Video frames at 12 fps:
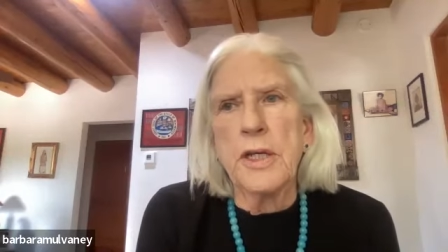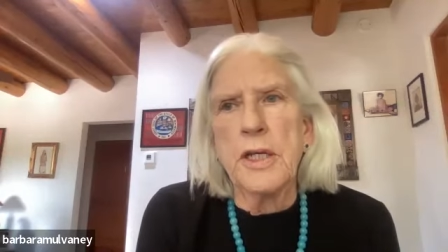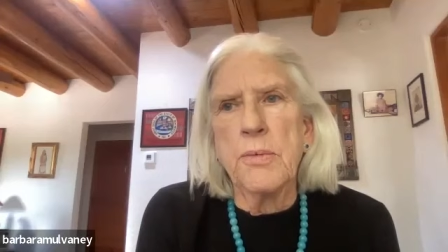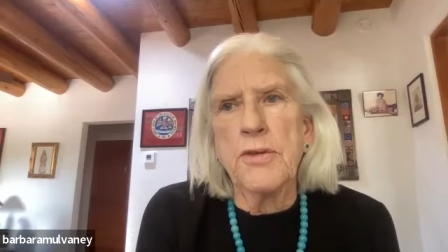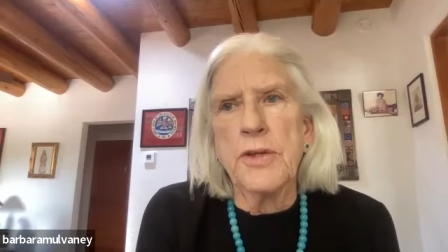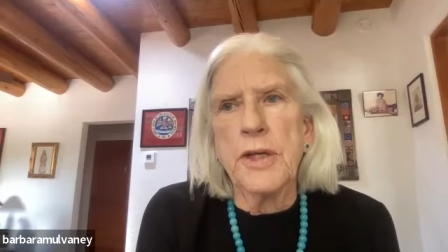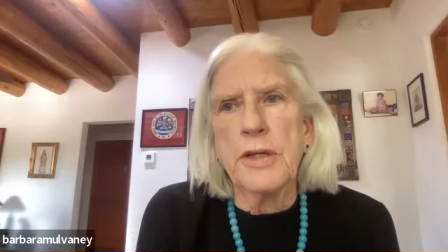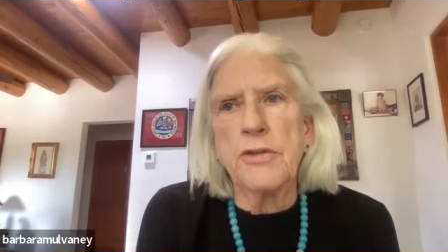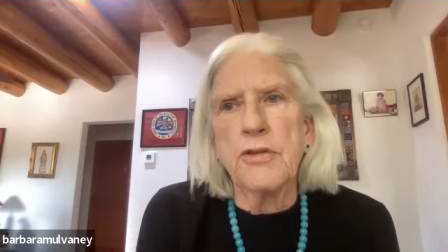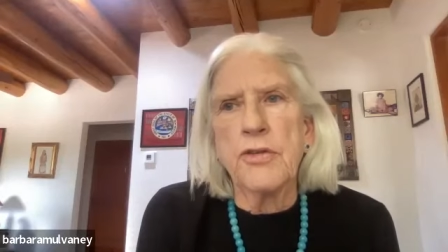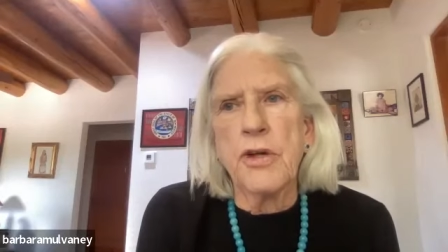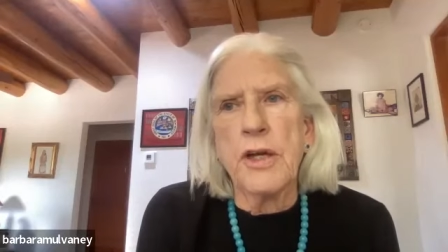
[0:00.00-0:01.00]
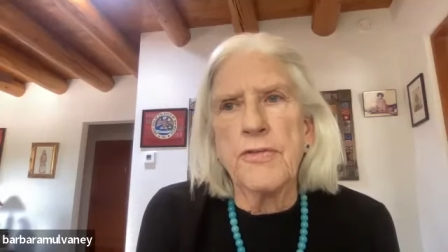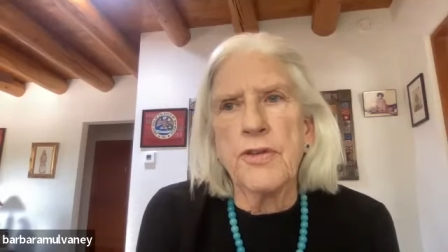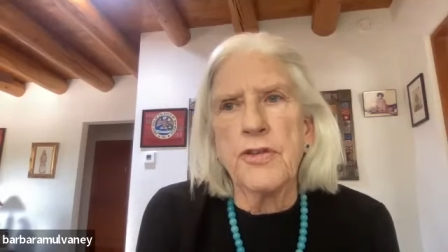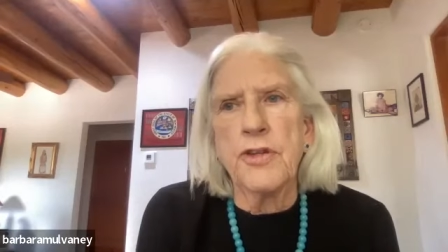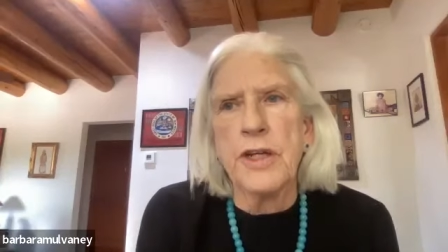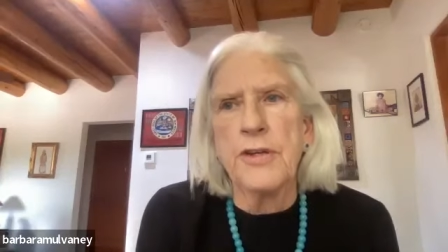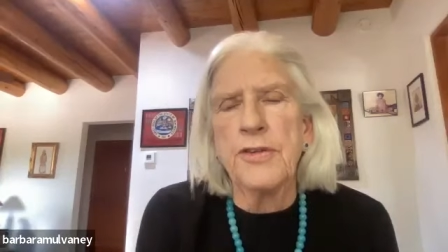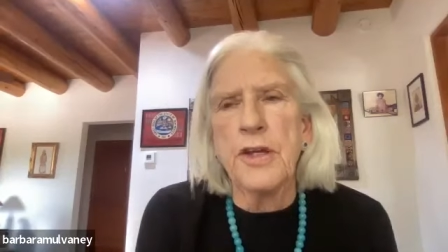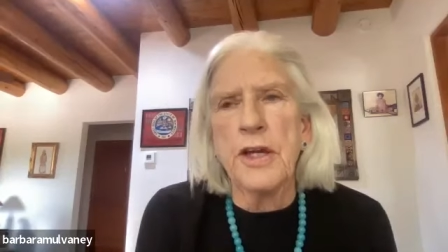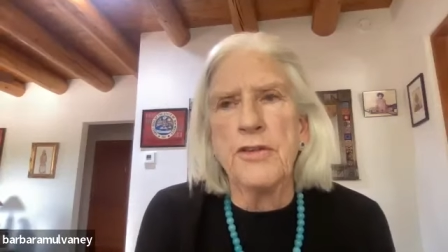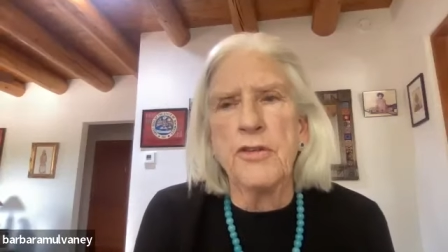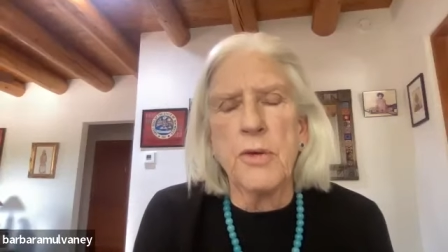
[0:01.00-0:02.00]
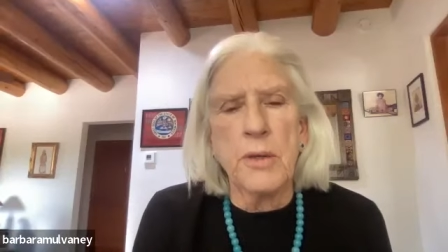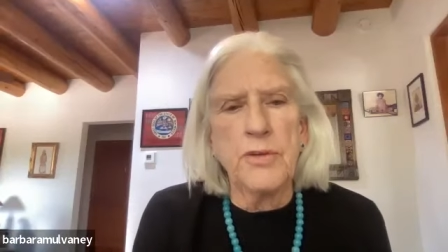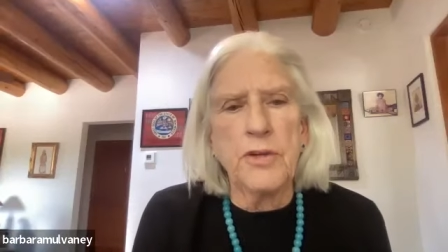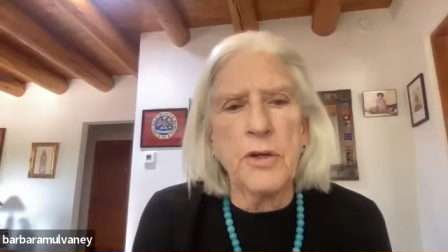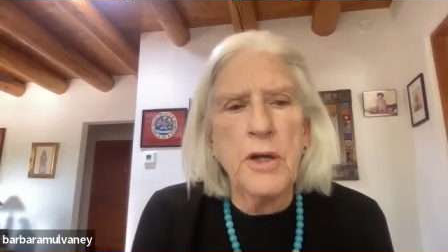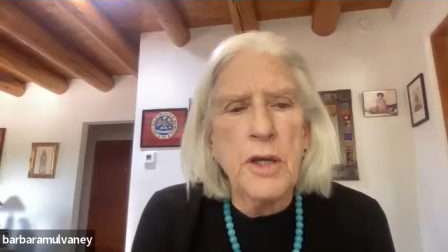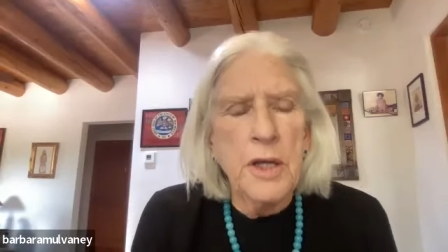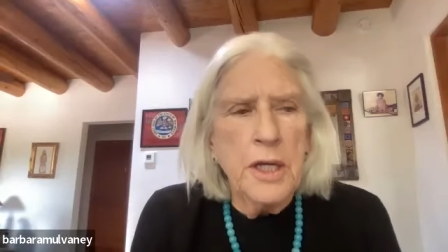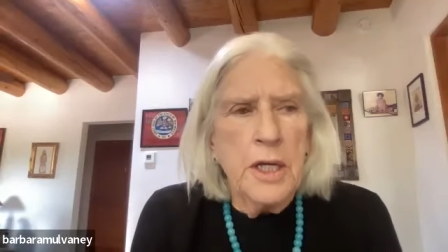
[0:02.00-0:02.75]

and he was actually tried for genocide. So I was there